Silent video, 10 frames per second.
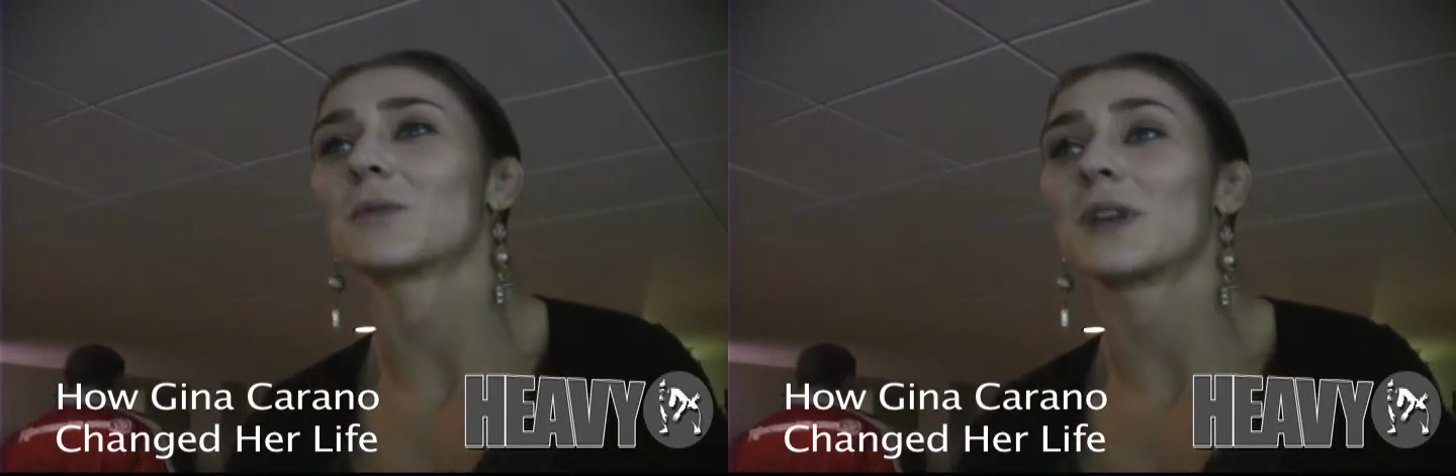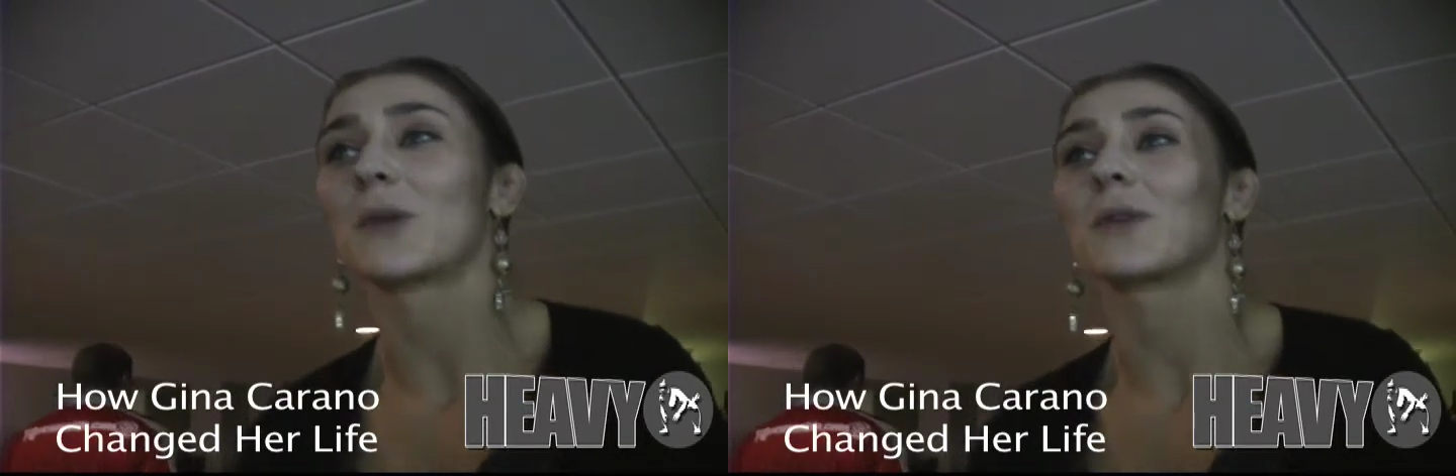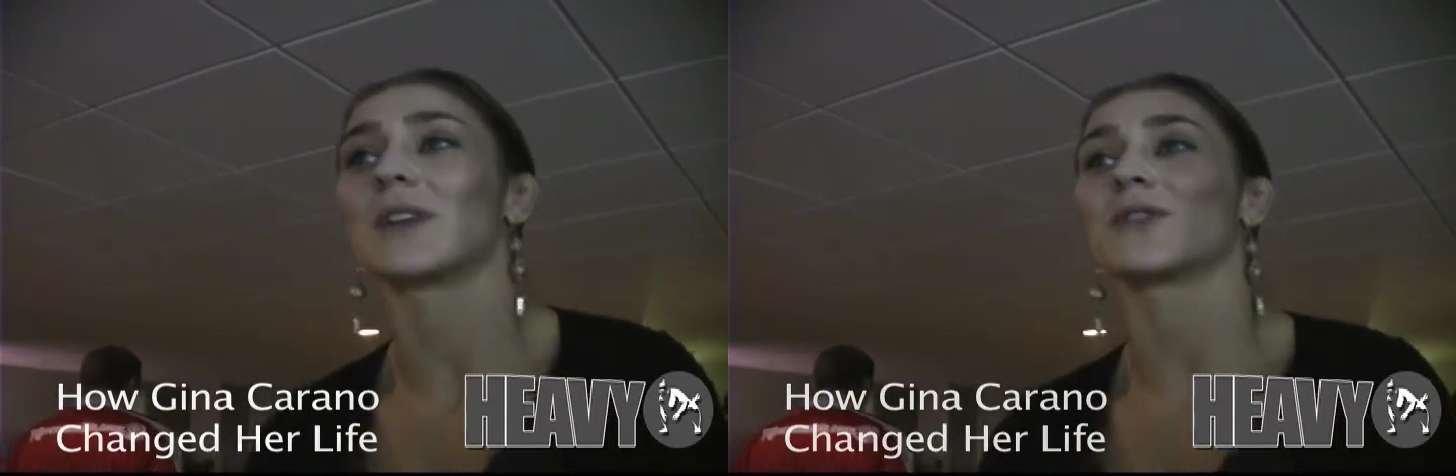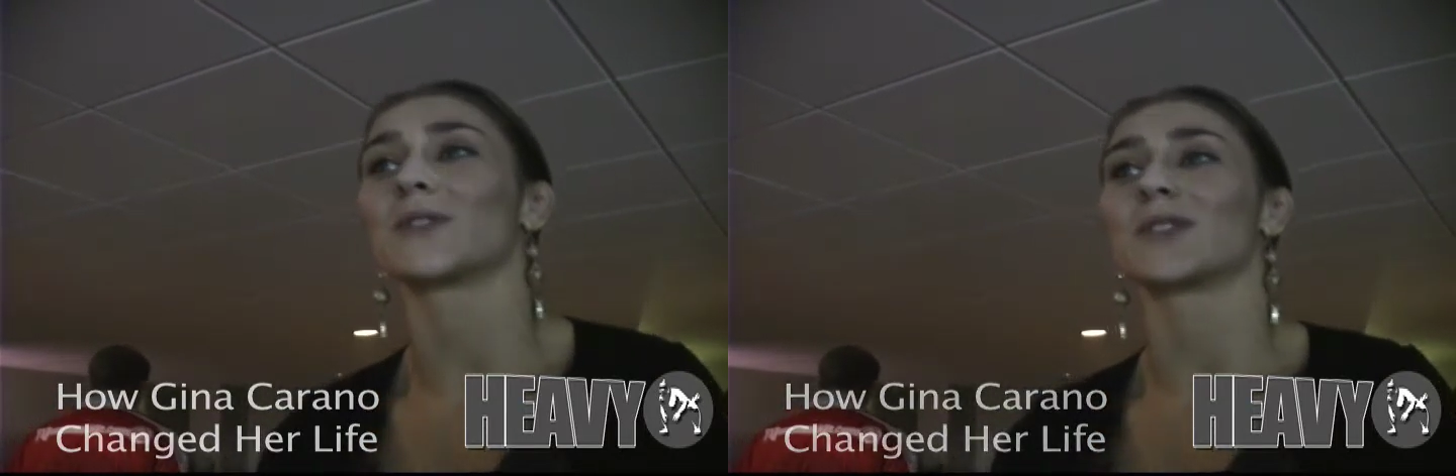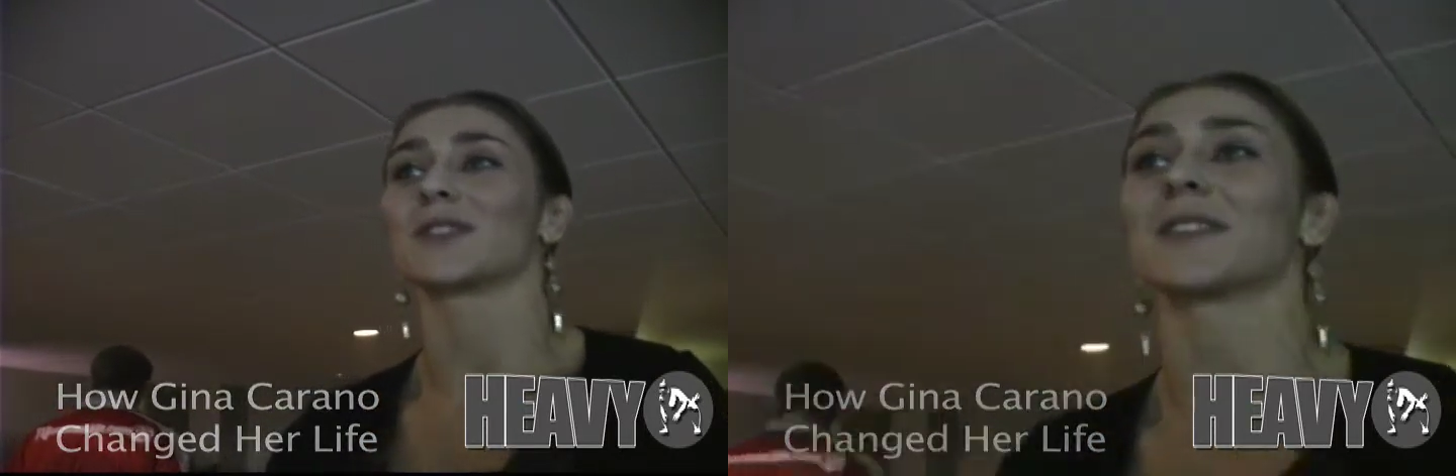I'm really
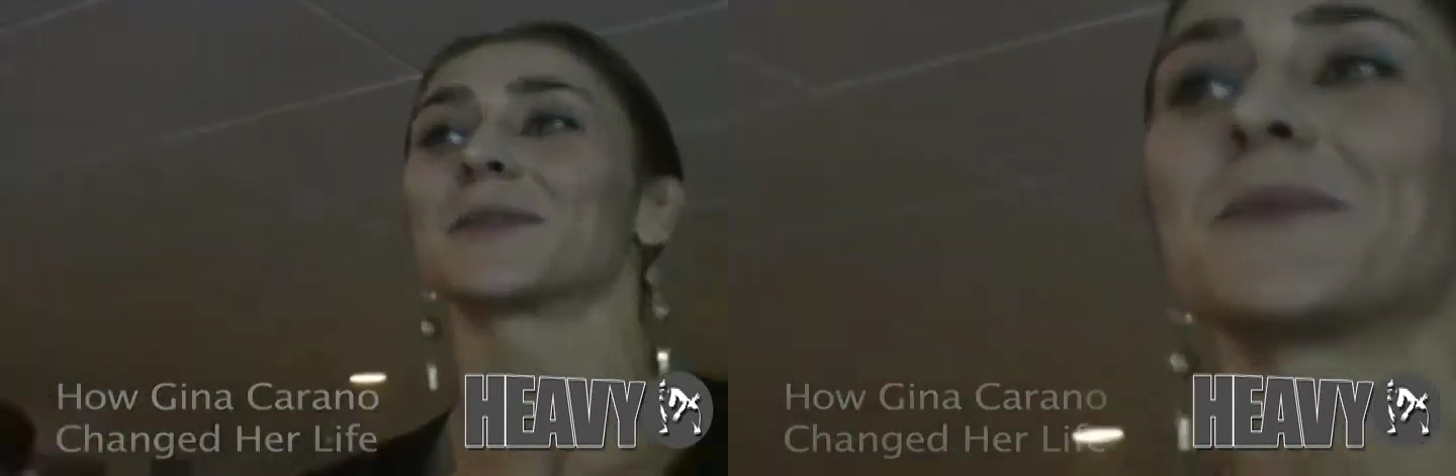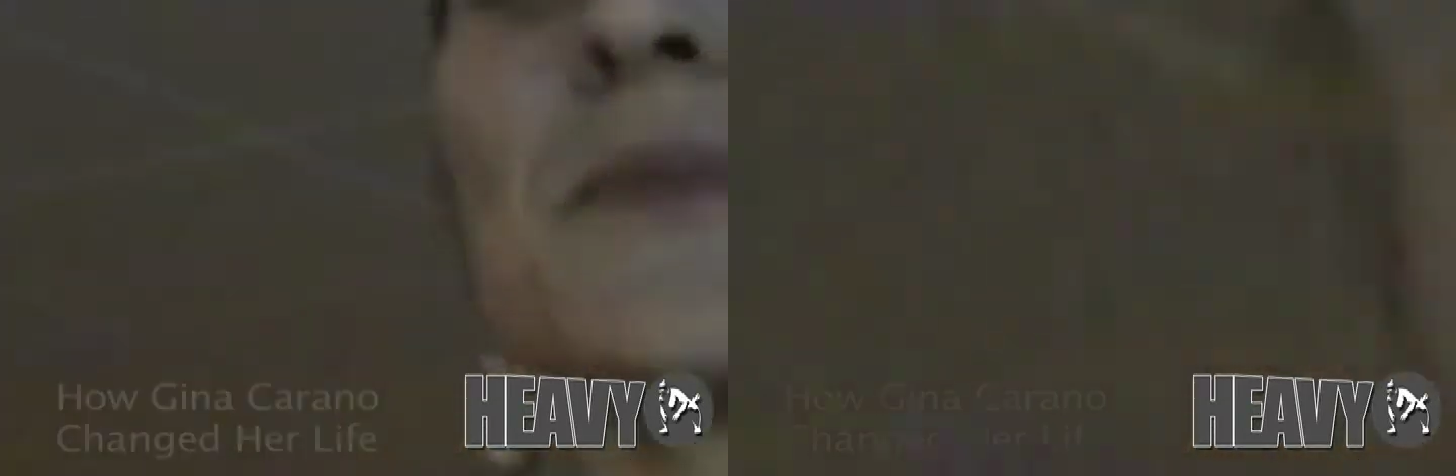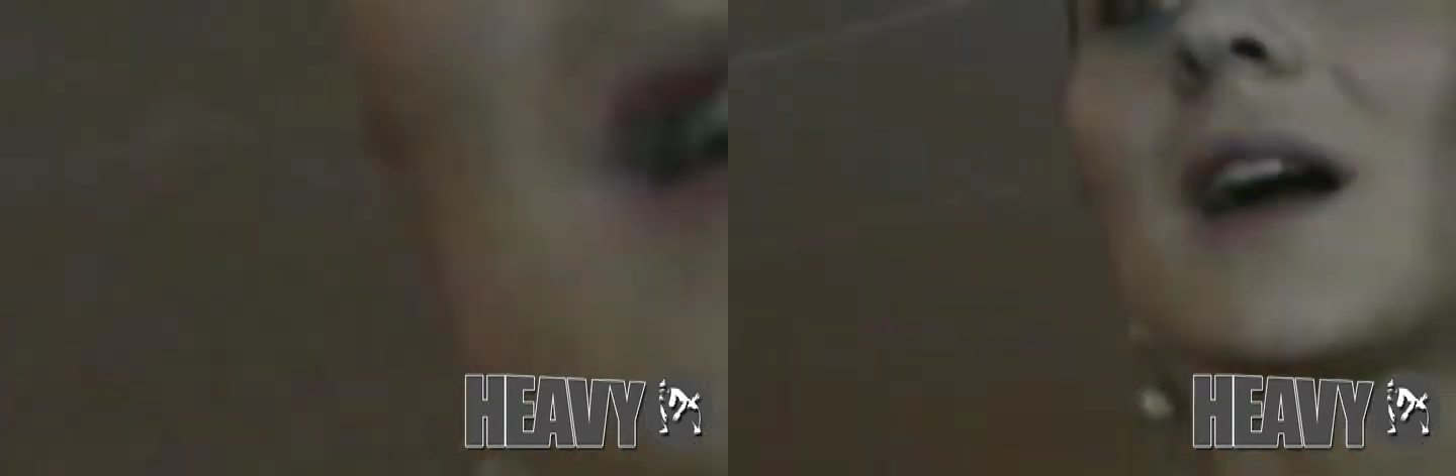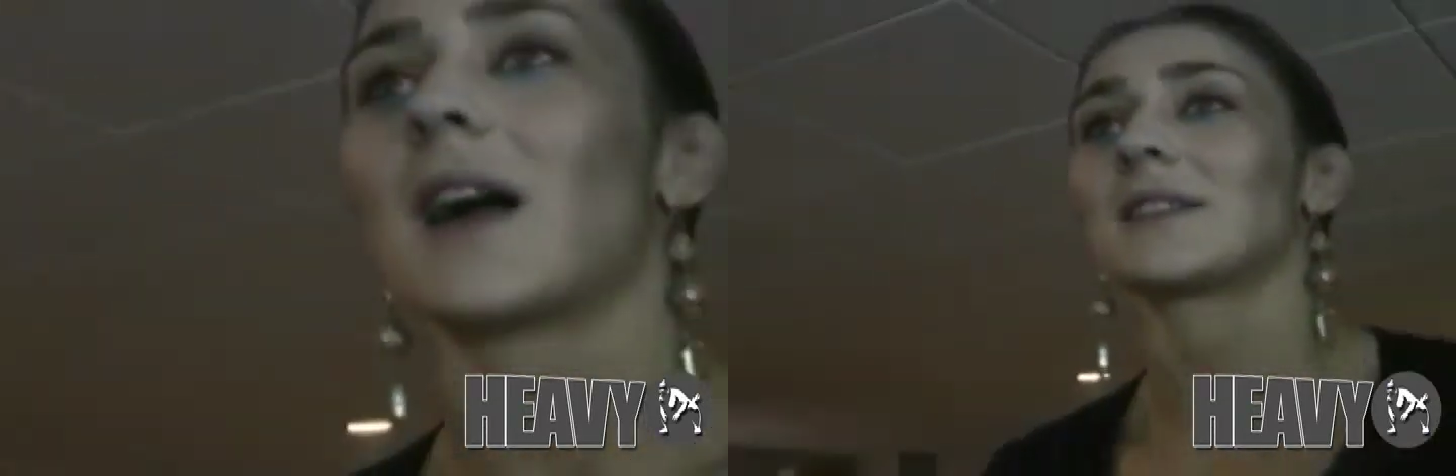grateful to her.